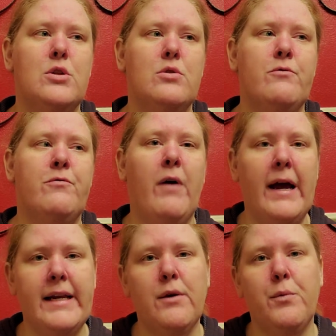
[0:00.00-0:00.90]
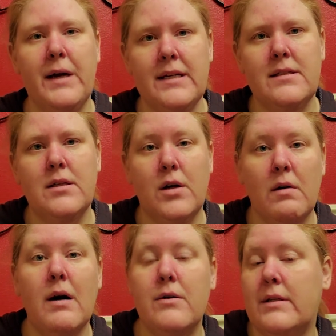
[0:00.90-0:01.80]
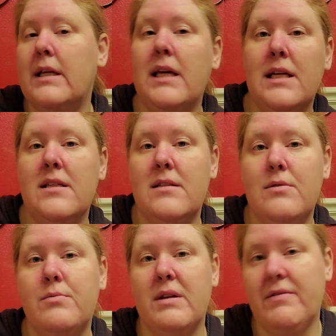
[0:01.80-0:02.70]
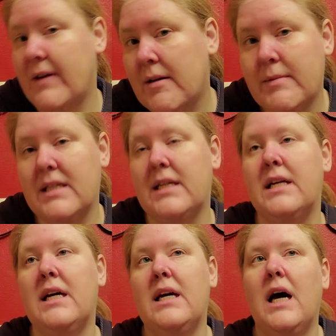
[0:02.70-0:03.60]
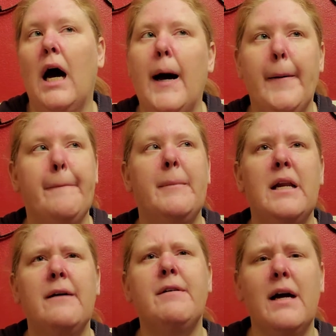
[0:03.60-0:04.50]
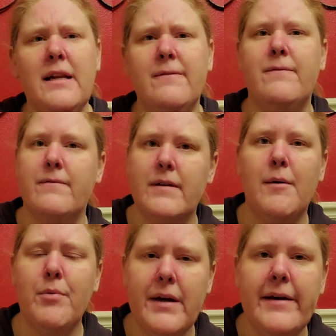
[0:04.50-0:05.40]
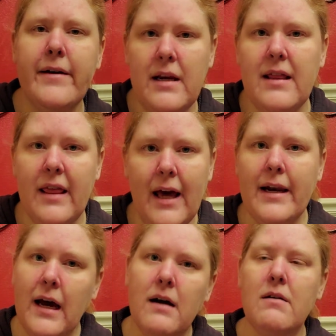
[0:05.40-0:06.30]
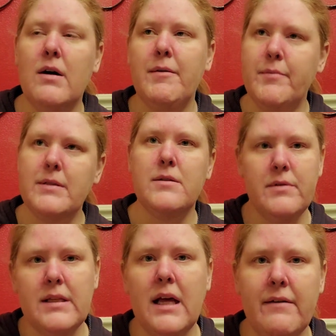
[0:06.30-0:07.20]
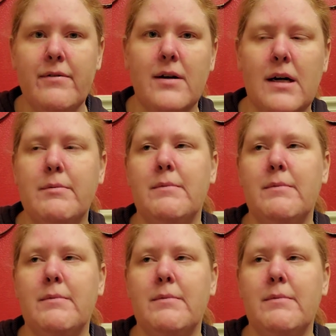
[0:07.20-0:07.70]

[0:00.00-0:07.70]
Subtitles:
finding ways to go out and eat with family. And I'm pretty good at that now. I've been doing that for a couple